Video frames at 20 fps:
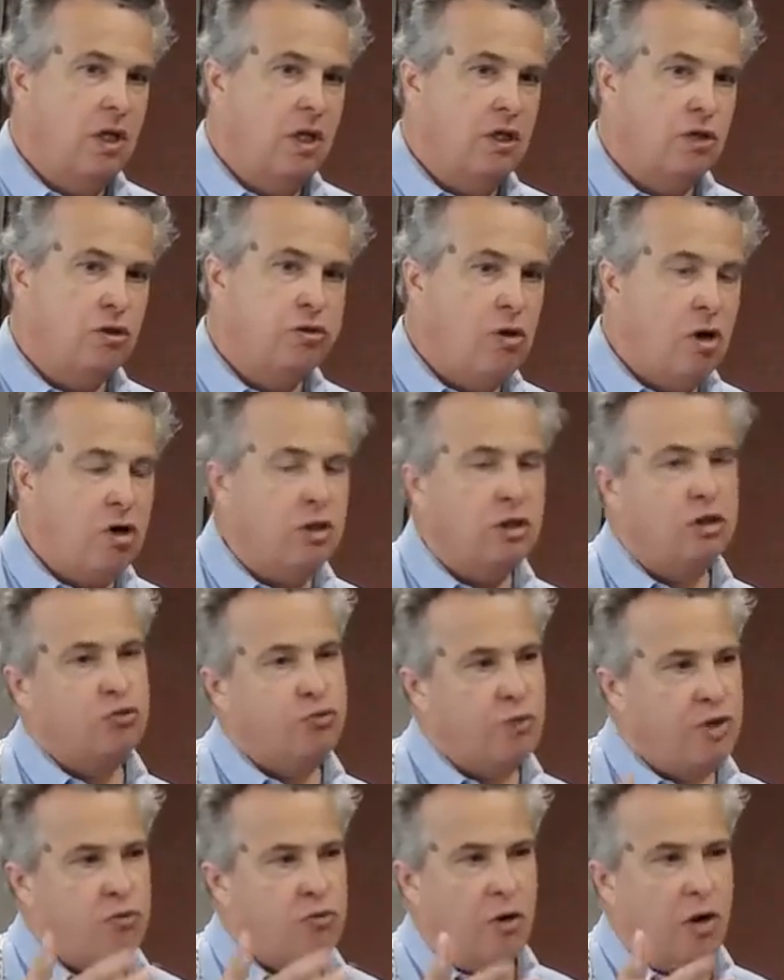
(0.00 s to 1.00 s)
as long as
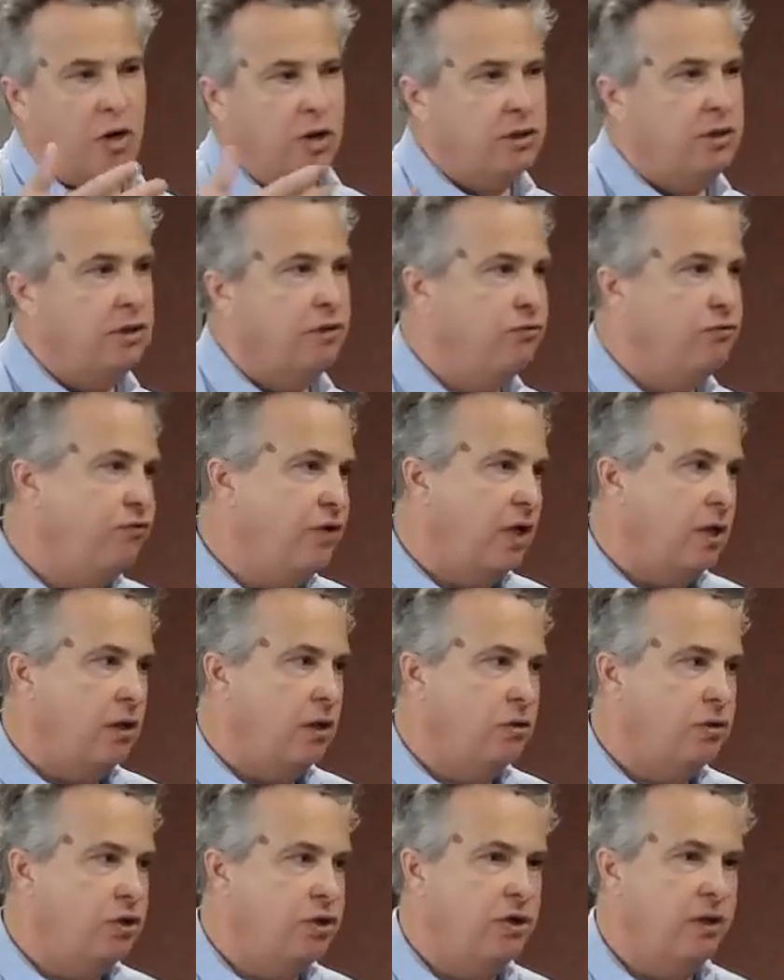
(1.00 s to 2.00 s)
we walked in
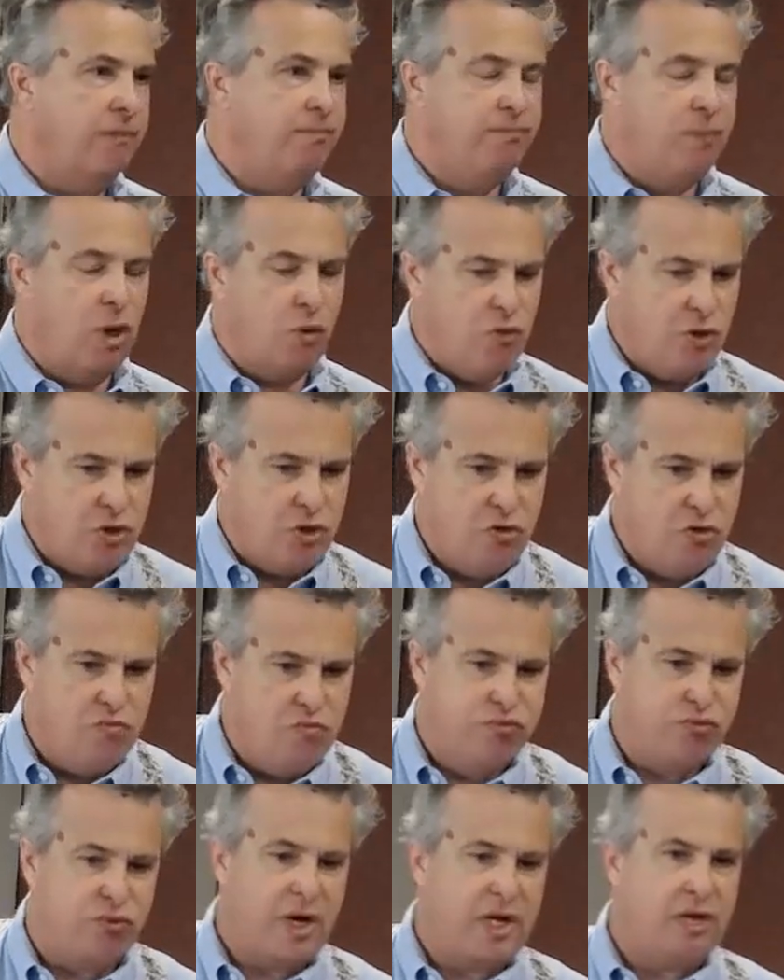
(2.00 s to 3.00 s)
fellowship. But when you
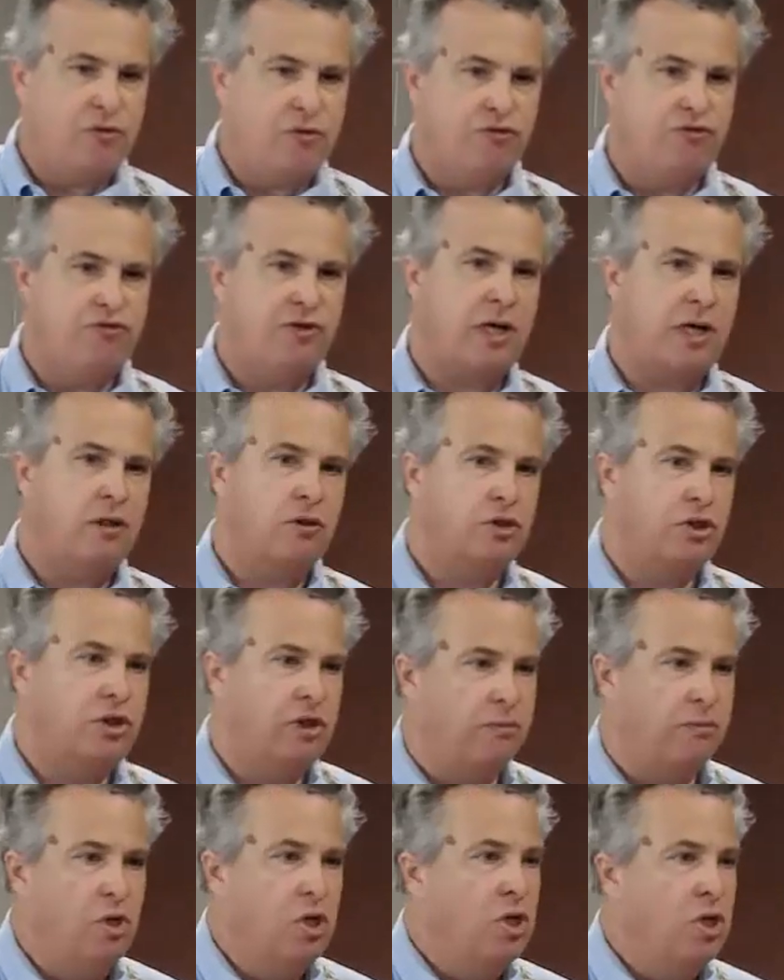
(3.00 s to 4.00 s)
break
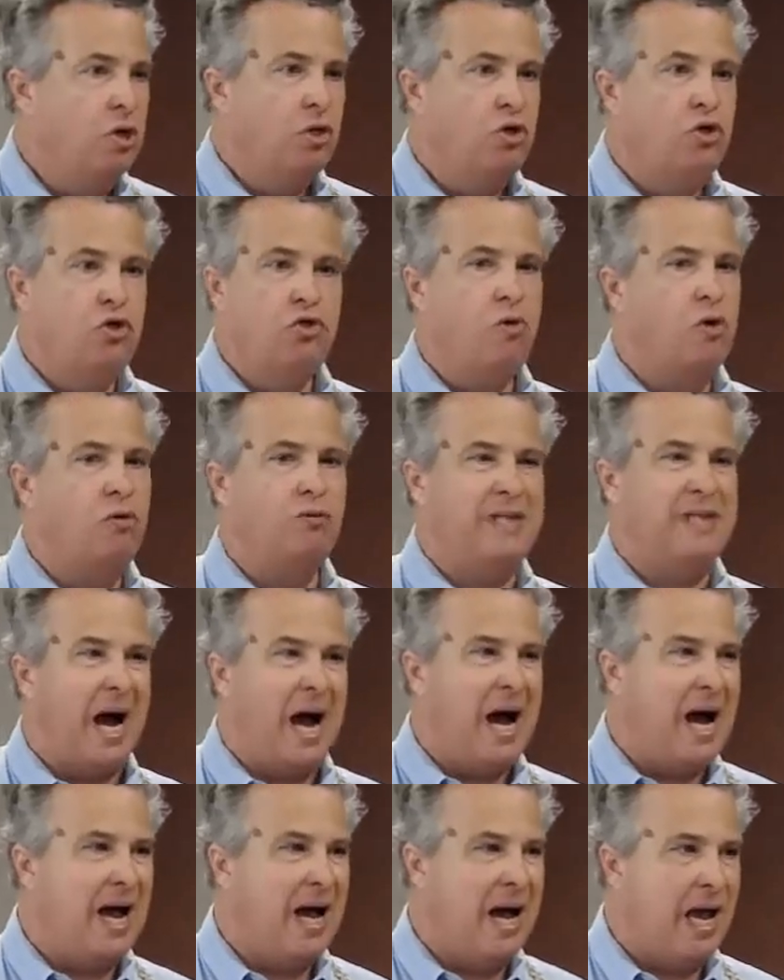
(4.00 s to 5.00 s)
fellowship, you won't
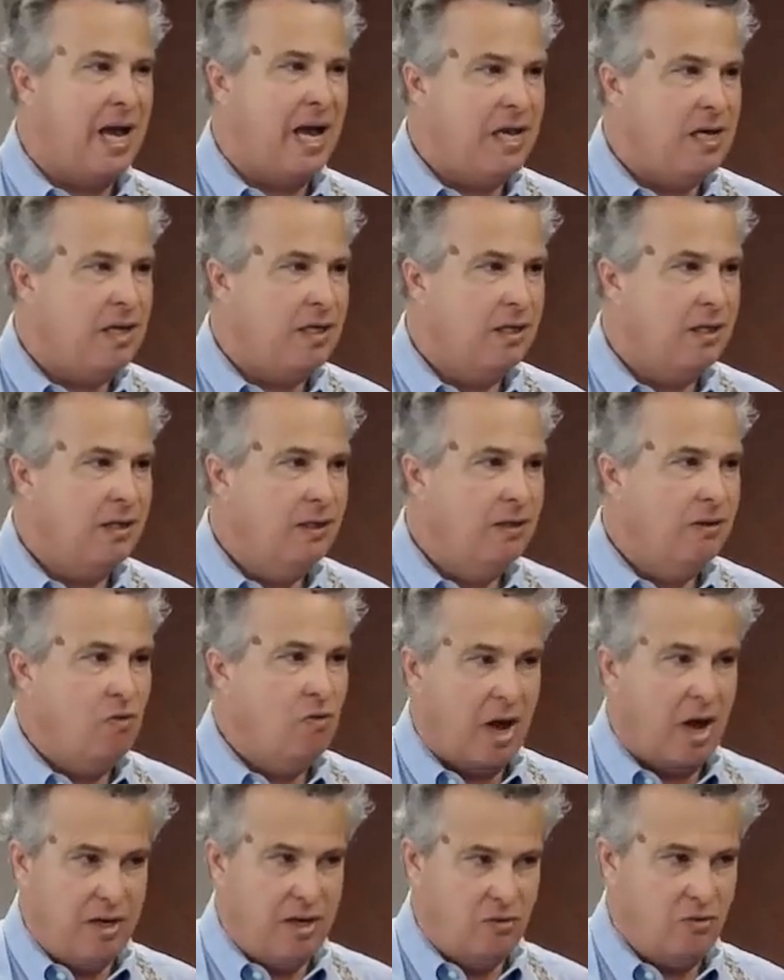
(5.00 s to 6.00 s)
die
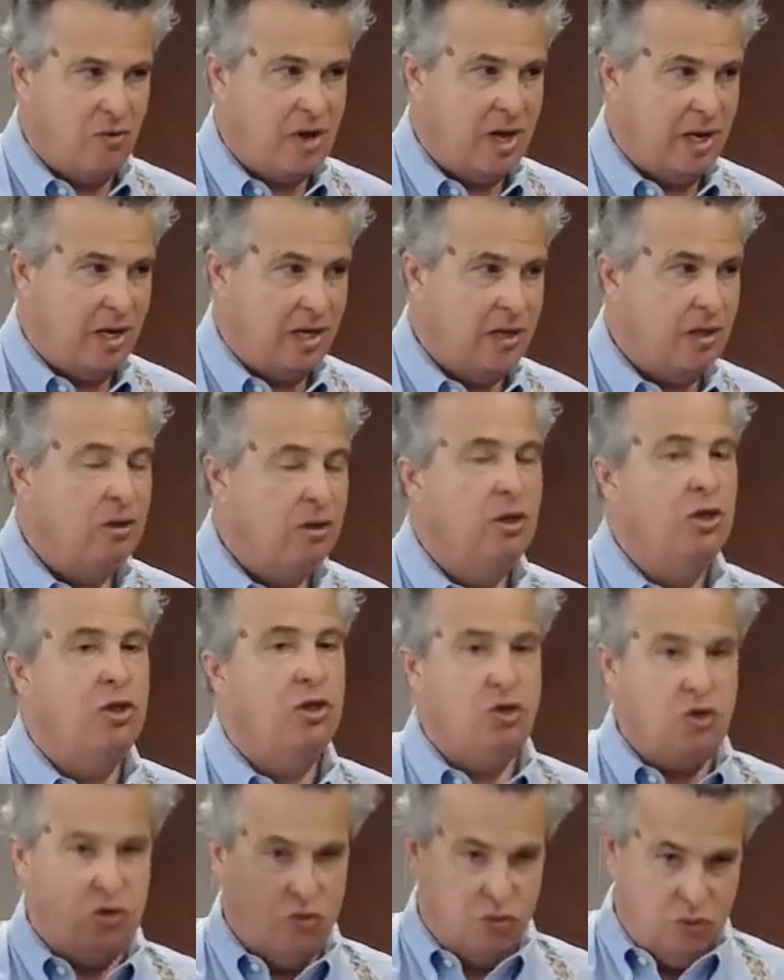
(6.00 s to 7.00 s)
right away.
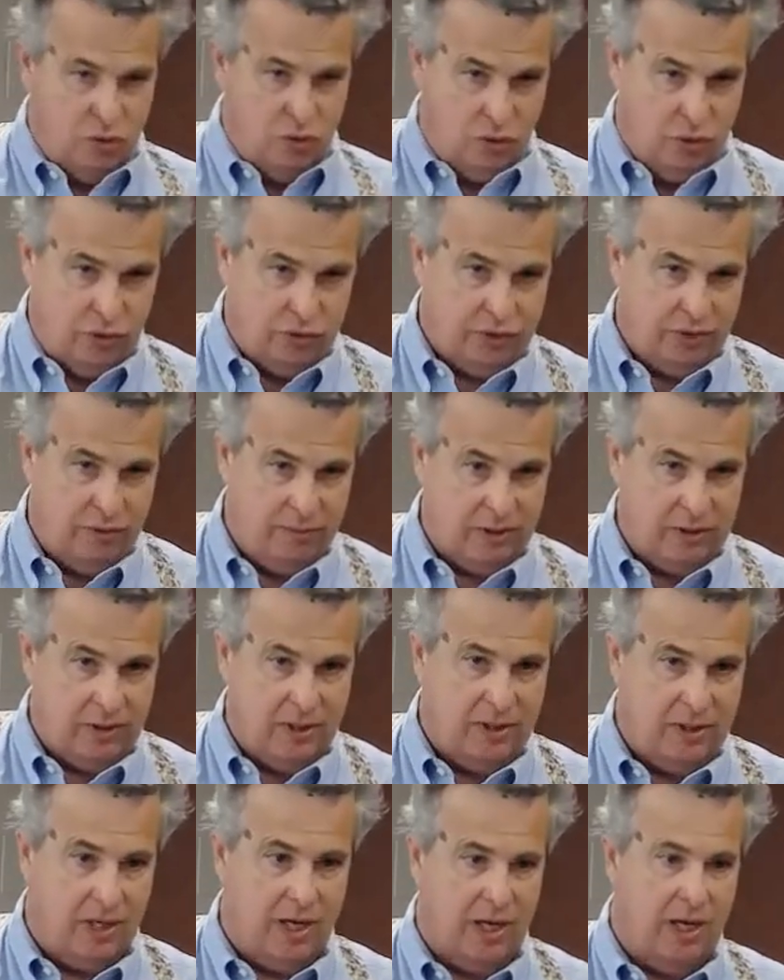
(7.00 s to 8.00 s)
You will
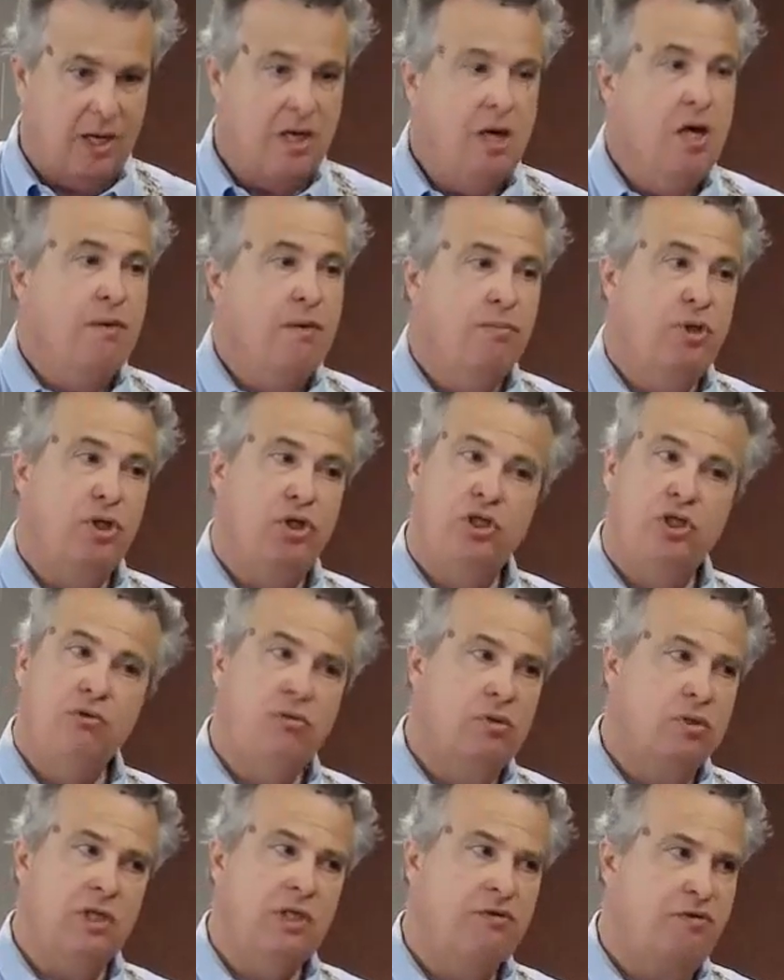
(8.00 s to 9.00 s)
ultimately die, but you
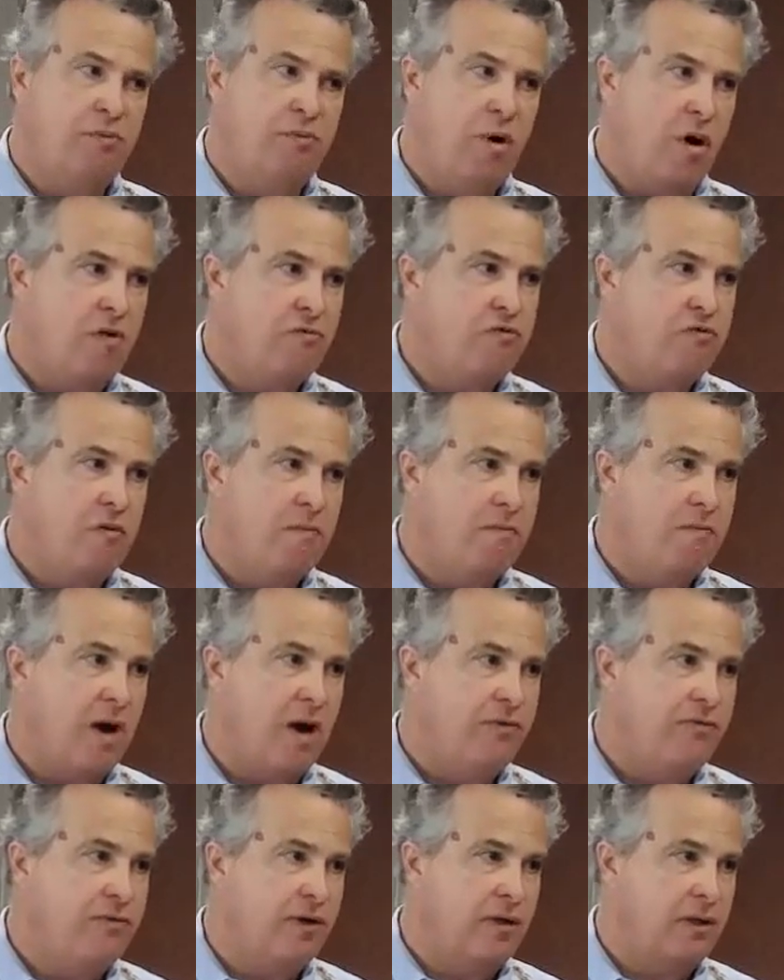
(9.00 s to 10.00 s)
will live apart from
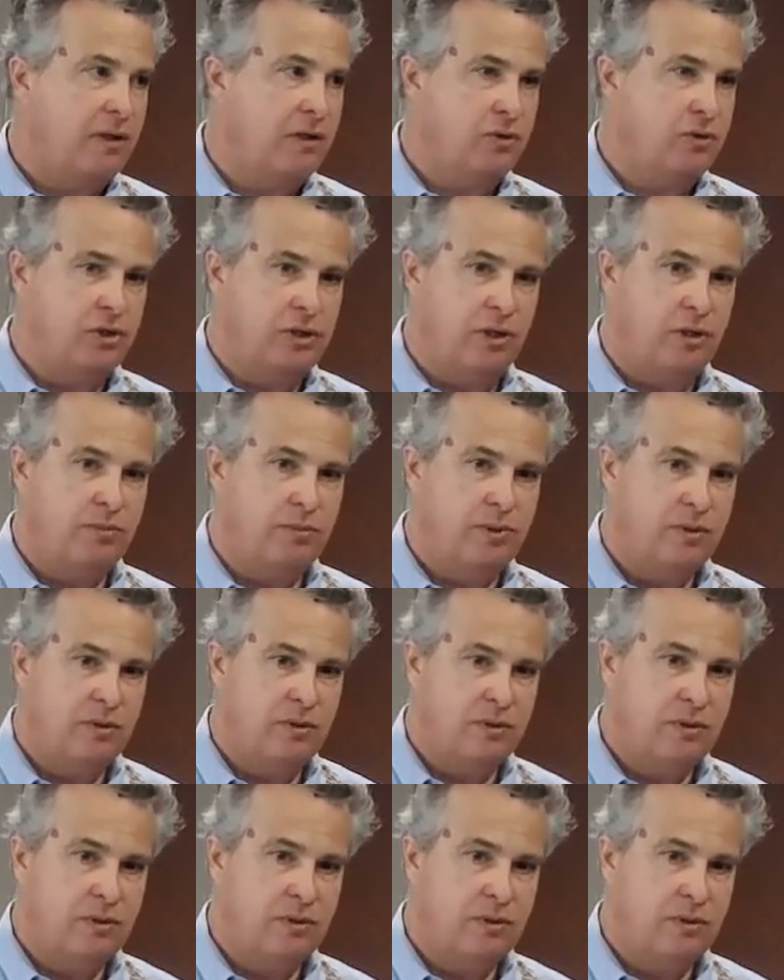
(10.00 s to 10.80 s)
my fellowship.